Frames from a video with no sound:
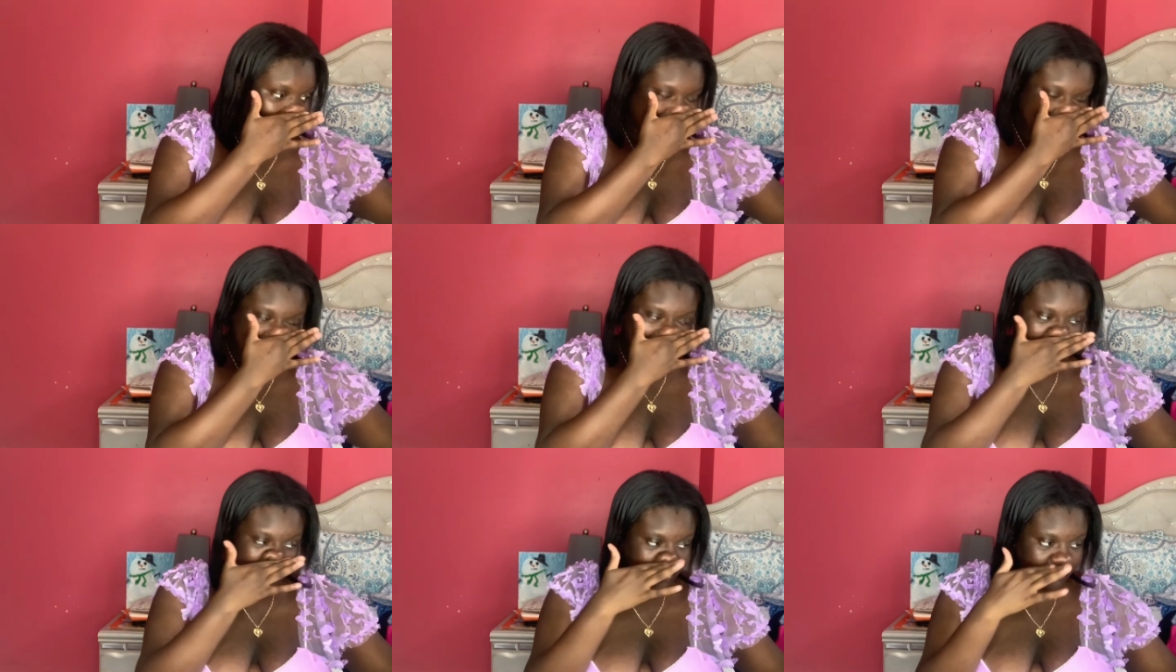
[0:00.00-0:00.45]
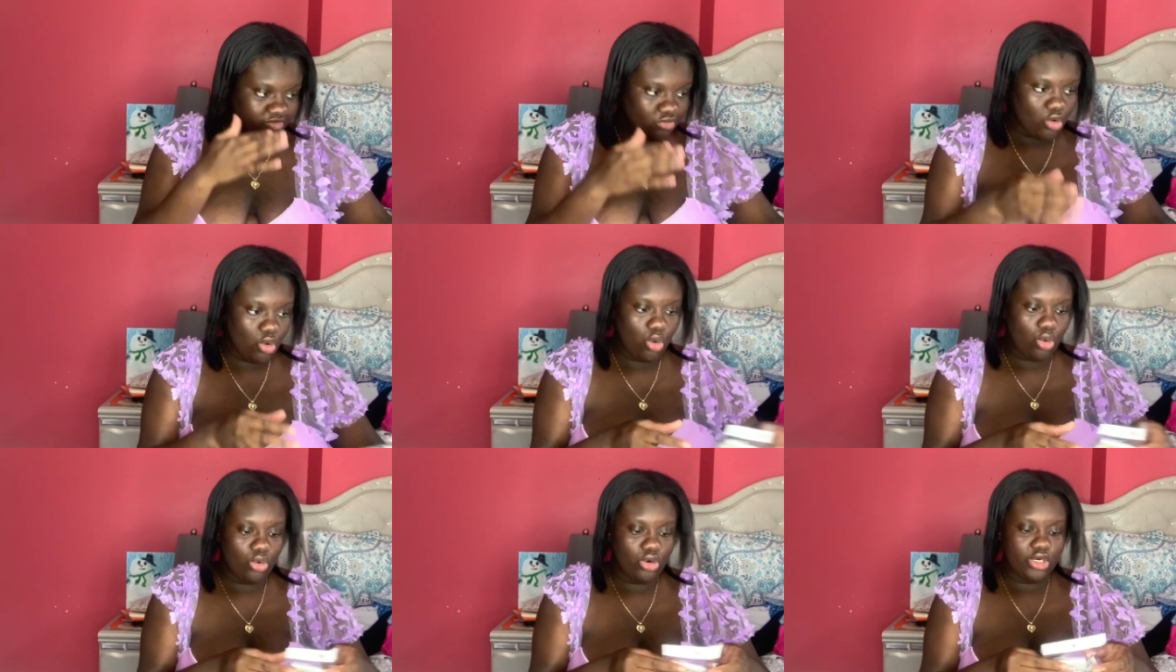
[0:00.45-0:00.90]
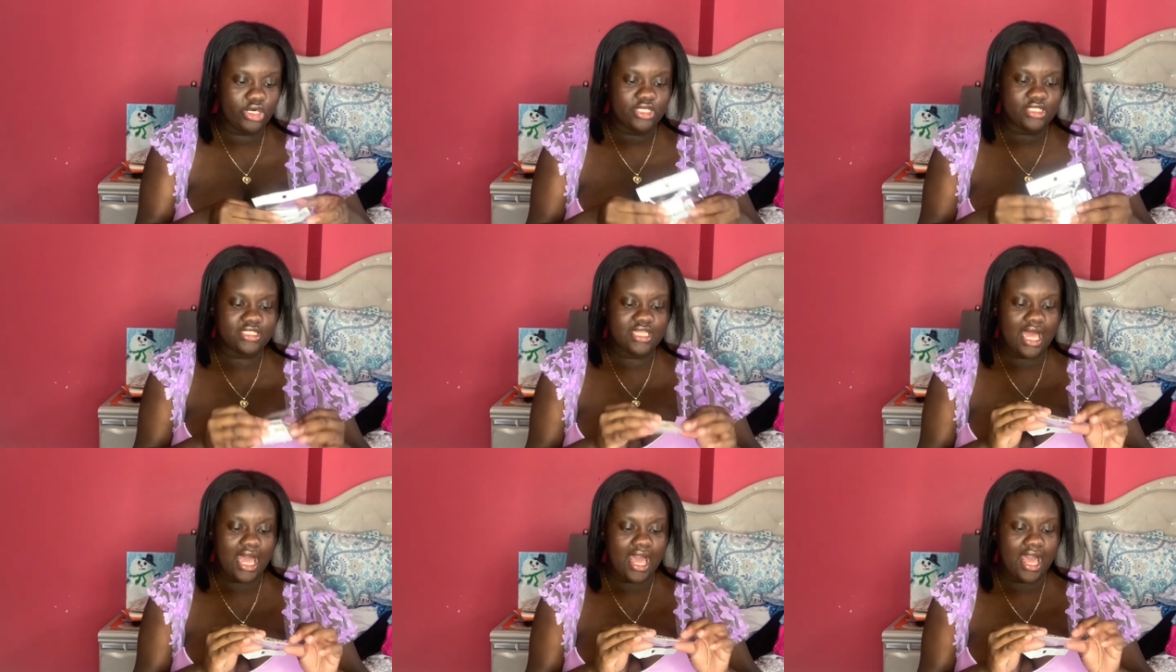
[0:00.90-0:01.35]
And then, of course,
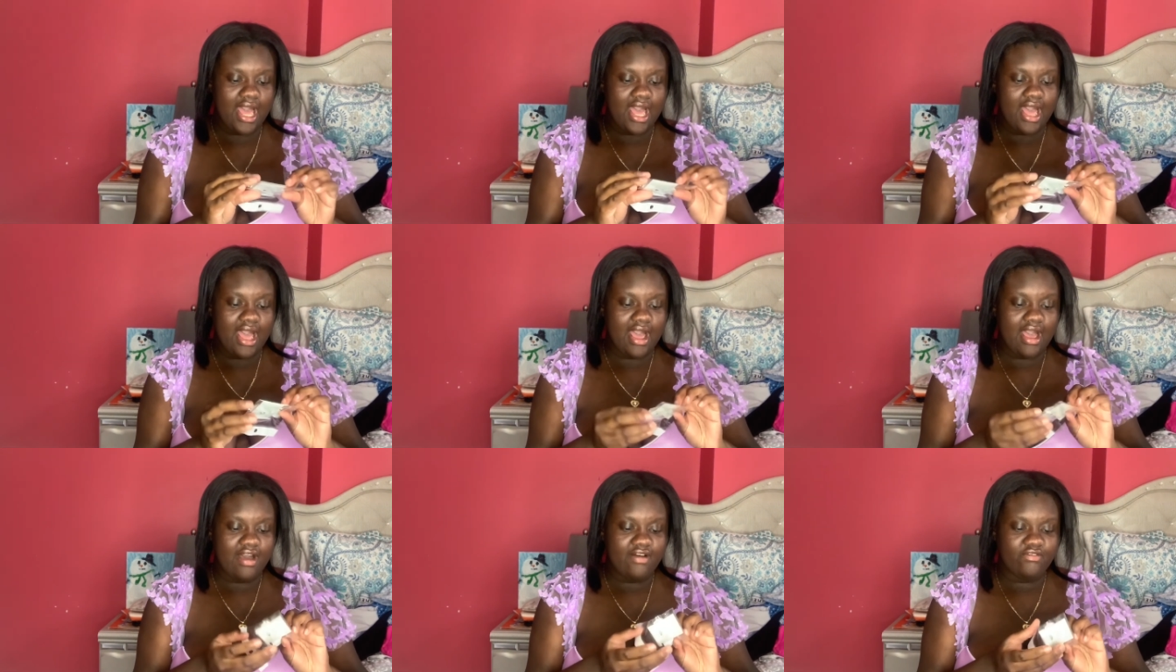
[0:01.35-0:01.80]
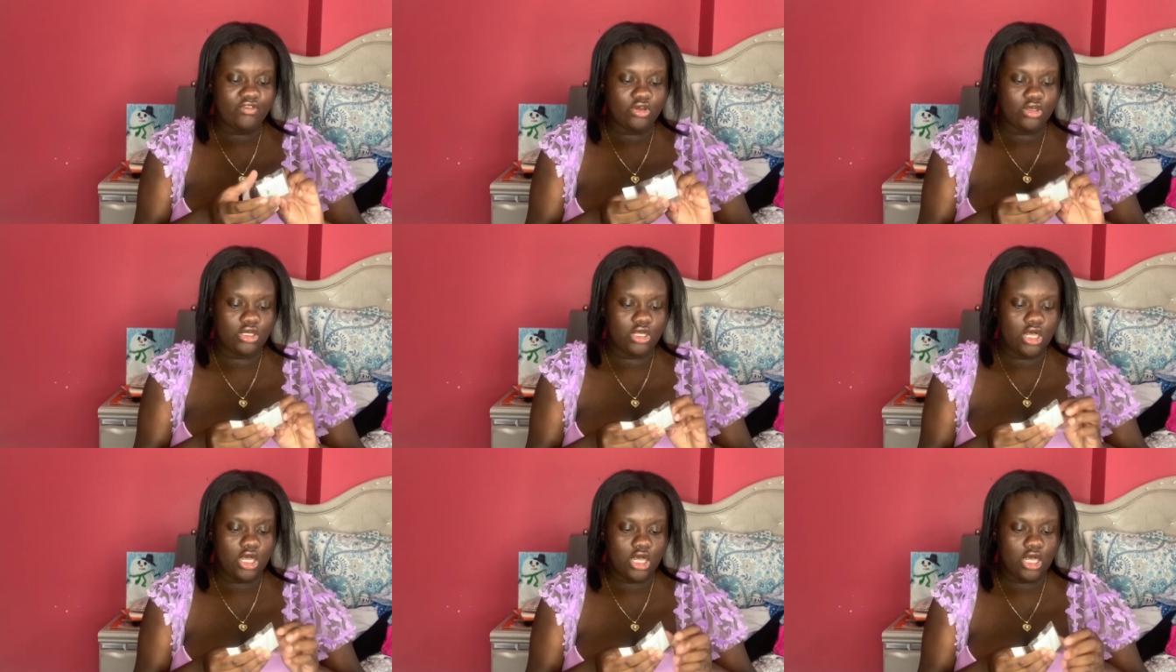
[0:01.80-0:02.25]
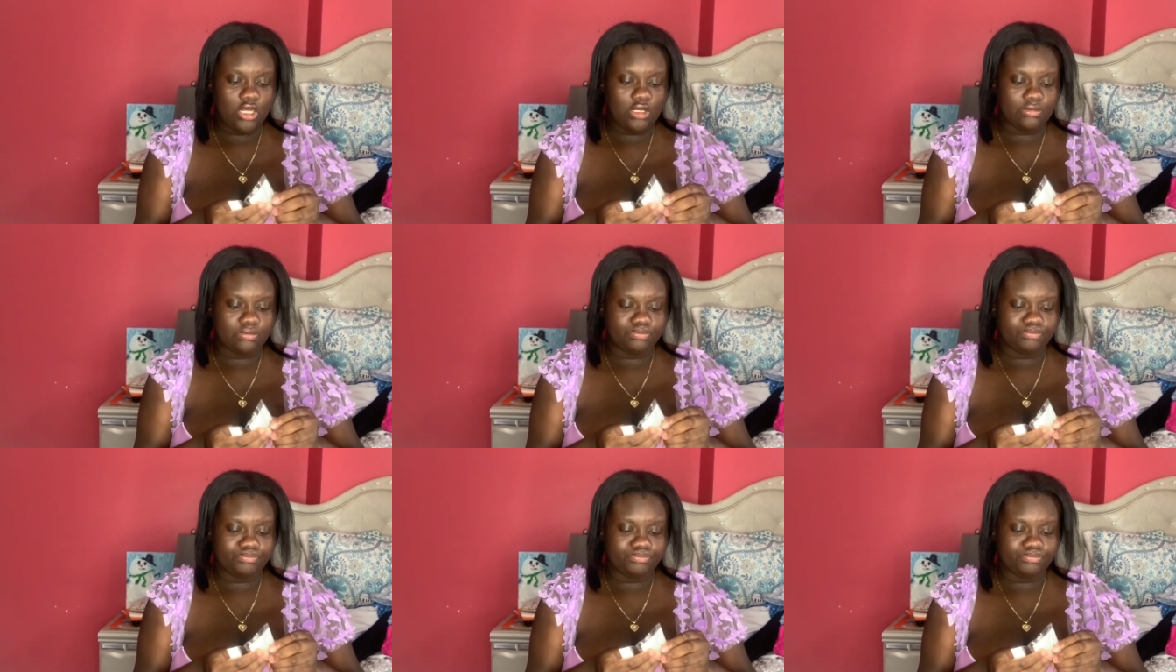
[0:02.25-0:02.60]
I have, um,